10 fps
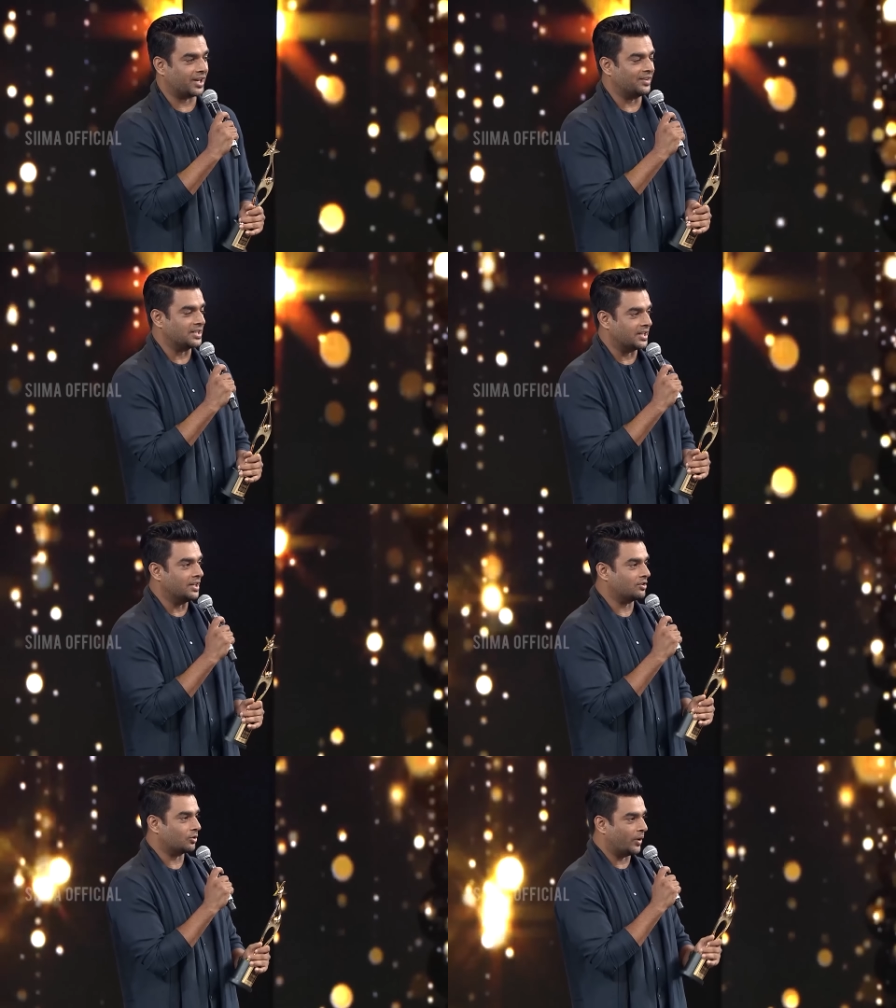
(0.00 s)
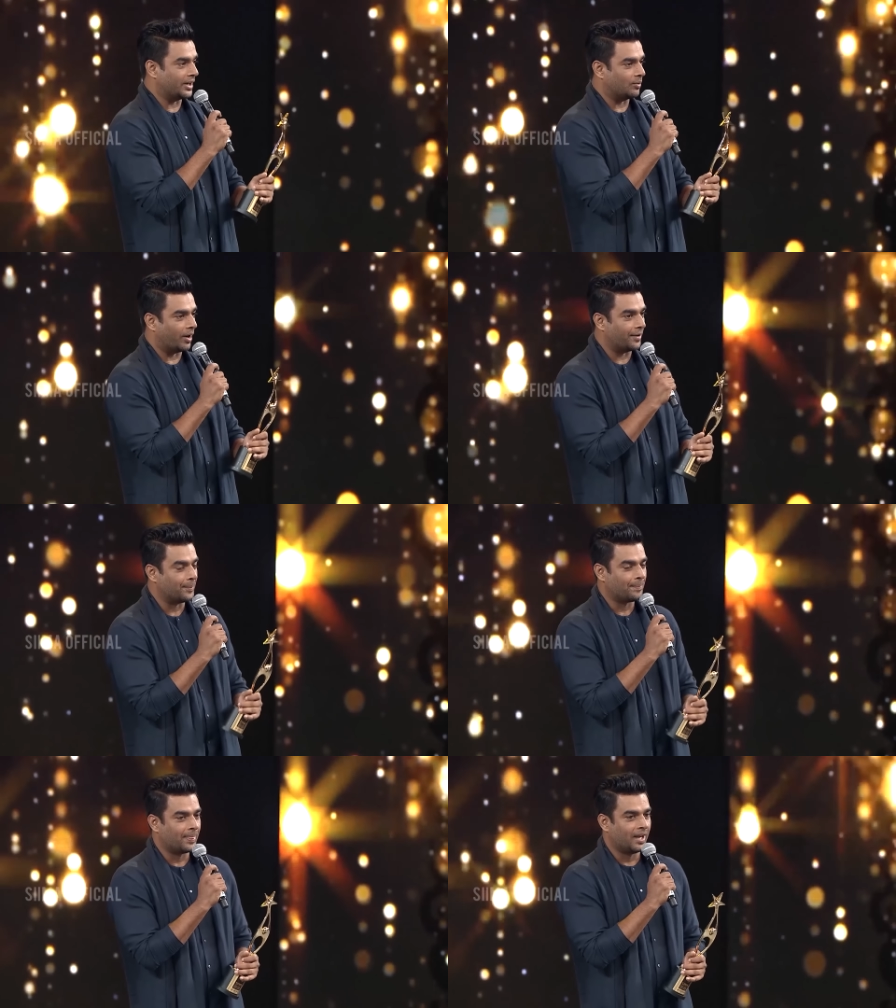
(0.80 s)
17 to 21
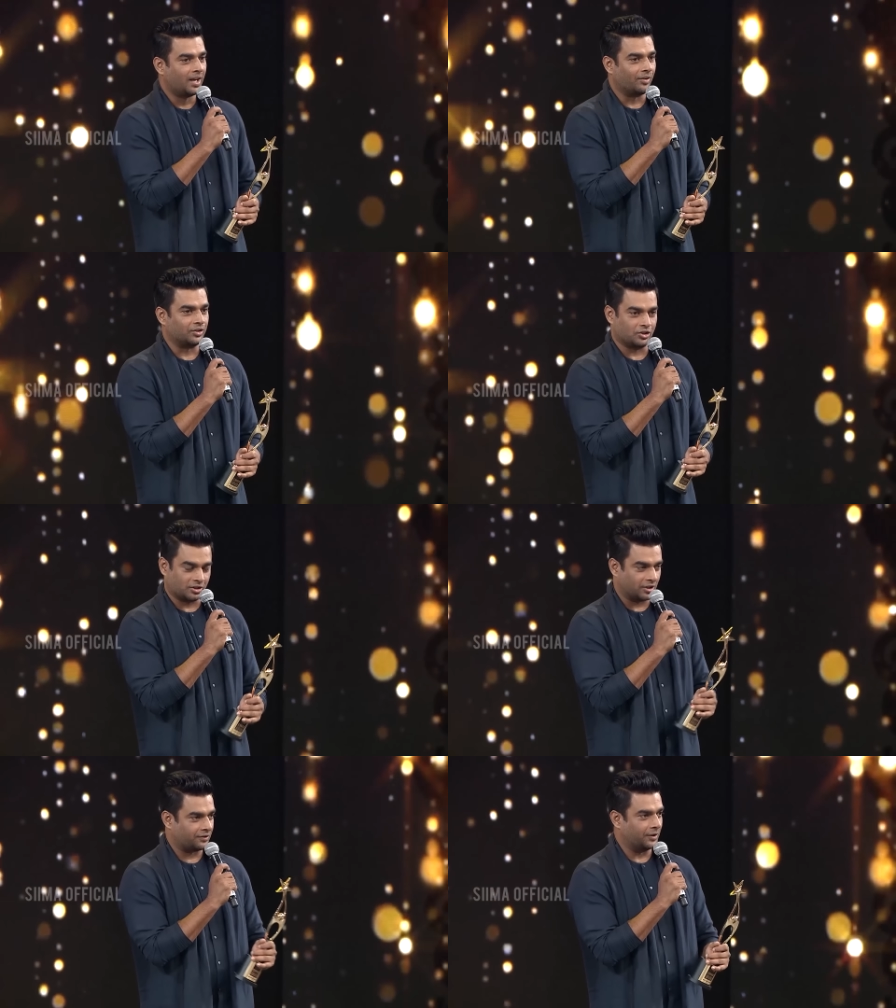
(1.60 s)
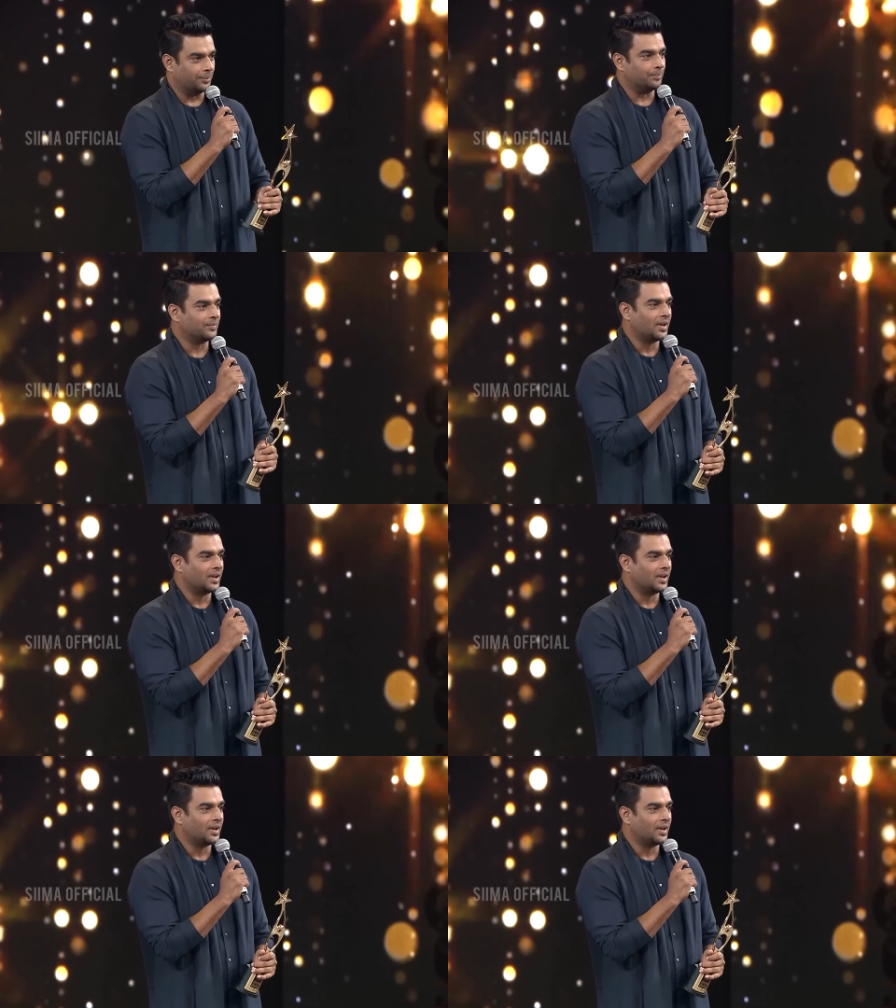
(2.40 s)
for just this film.